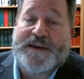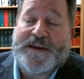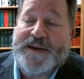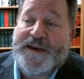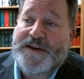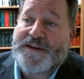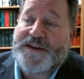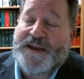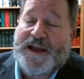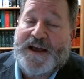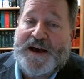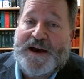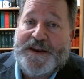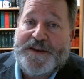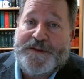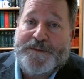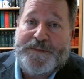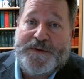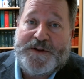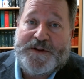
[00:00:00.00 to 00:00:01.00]
kicked out
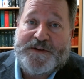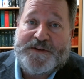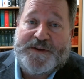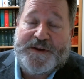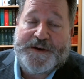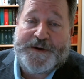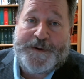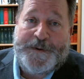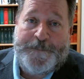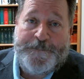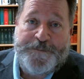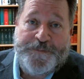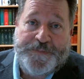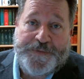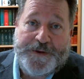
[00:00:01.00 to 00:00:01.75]
of the military